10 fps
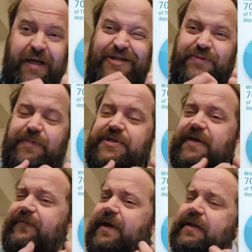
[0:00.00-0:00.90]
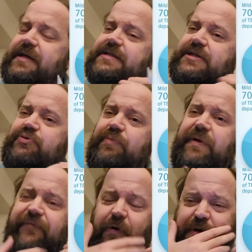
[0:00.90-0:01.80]
specifically since we'll be
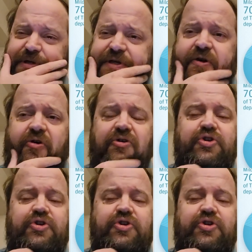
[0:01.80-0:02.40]
focusing on